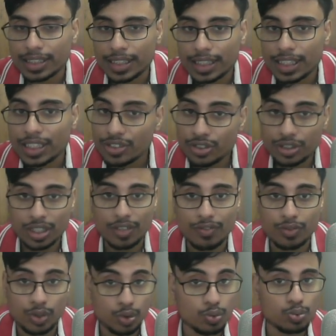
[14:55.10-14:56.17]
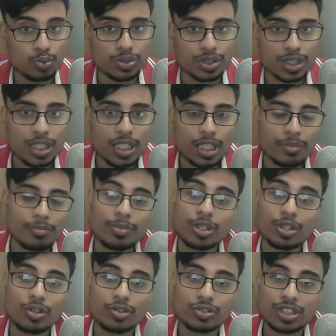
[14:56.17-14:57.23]
itself lose,
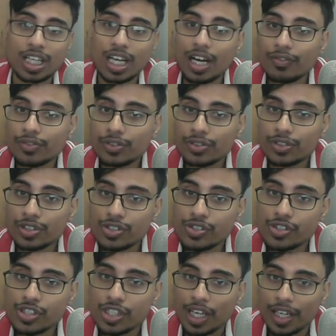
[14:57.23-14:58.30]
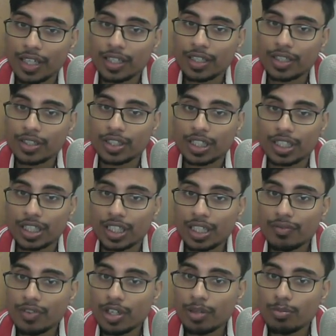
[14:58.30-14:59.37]
because after this check the
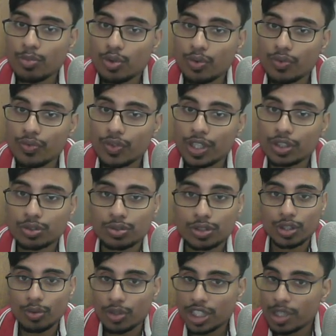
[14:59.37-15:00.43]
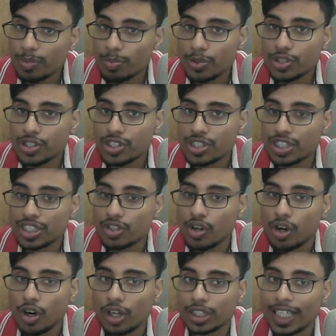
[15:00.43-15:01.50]
king will move to only position it
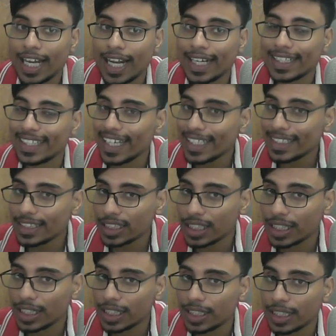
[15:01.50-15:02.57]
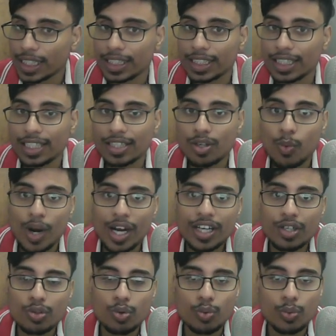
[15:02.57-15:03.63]
got at h8, and then the
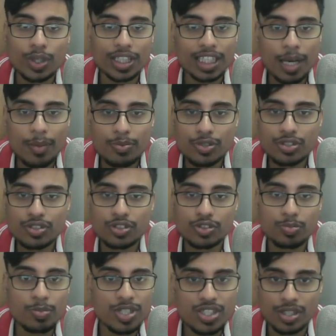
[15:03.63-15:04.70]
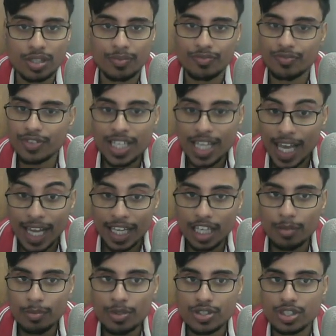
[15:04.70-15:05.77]
white rook will capture this bishop, free
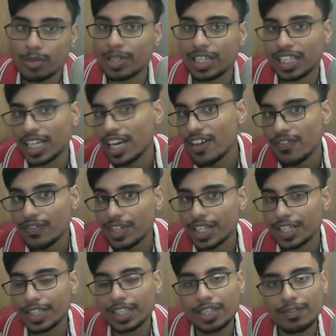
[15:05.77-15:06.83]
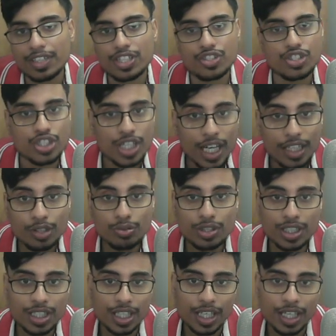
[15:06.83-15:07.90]
hanging bishop at f8, giving a check to the
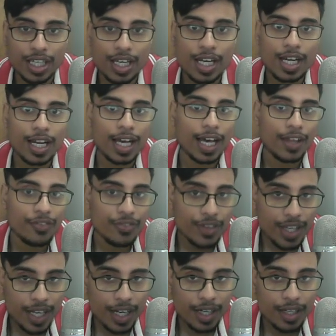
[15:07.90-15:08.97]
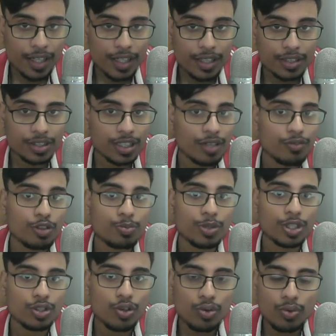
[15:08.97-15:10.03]
king, and then there would
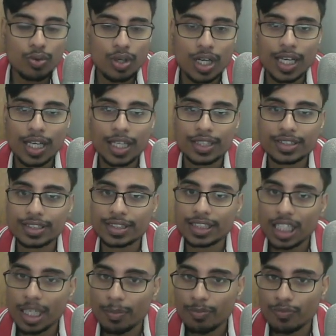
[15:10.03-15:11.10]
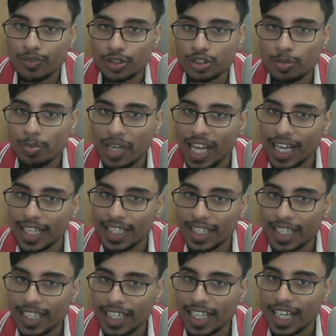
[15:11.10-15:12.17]
be no escape for the black
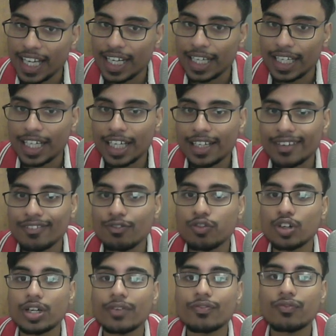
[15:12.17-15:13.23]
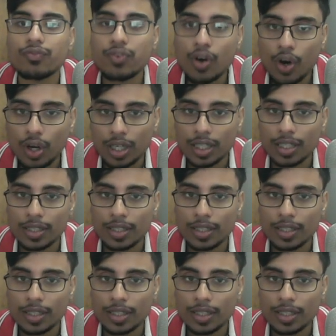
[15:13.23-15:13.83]
king and it would fall.